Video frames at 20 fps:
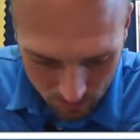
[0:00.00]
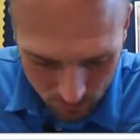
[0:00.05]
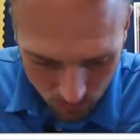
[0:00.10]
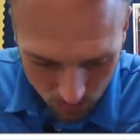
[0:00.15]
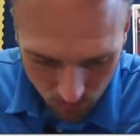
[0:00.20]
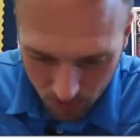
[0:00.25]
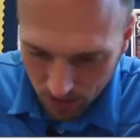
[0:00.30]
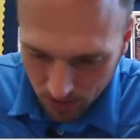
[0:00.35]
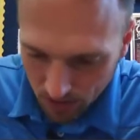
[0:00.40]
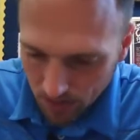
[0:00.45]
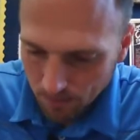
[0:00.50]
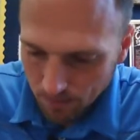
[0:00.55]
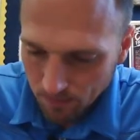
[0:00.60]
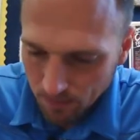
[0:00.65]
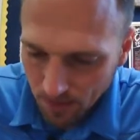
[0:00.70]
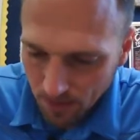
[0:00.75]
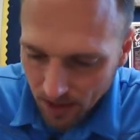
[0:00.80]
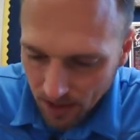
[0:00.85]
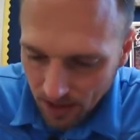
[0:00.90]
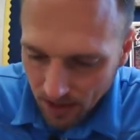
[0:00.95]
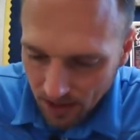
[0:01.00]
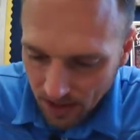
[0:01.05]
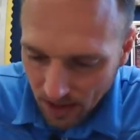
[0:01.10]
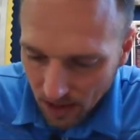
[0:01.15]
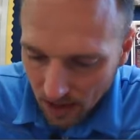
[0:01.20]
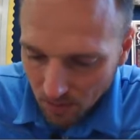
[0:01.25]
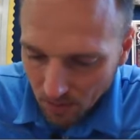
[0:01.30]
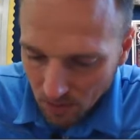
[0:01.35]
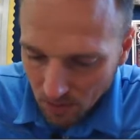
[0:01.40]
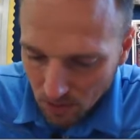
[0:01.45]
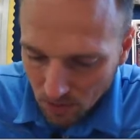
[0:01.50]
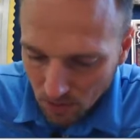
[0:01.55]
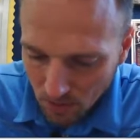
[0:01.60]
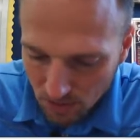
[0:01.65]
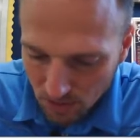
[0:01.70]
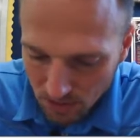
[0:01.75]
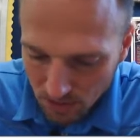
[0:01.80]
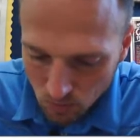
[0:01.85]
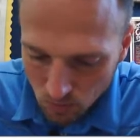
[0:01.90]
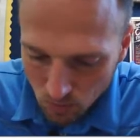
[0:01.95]
Okay? Now I'm going to do the
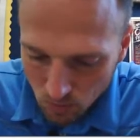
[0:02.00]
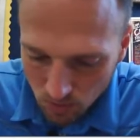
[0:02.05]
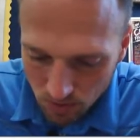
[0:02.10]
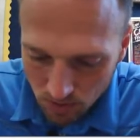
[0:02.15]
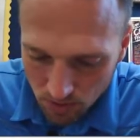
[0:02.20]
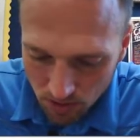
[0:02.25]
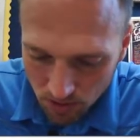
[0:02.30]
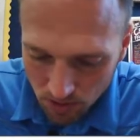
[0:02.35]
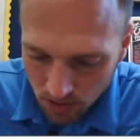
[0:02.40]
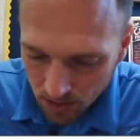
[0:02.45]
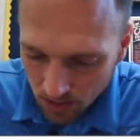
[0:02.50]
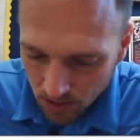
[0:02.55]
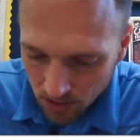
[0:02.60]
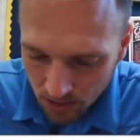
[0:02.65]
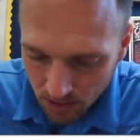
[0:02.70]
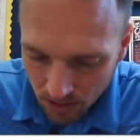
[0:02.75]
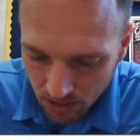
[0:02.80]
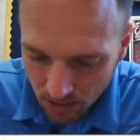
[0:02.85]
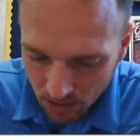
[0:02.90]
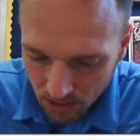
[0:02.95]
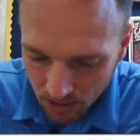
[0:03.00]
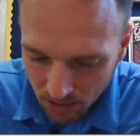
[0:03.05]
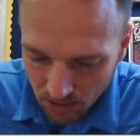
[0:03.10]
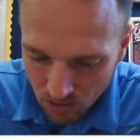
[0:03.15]
next one in,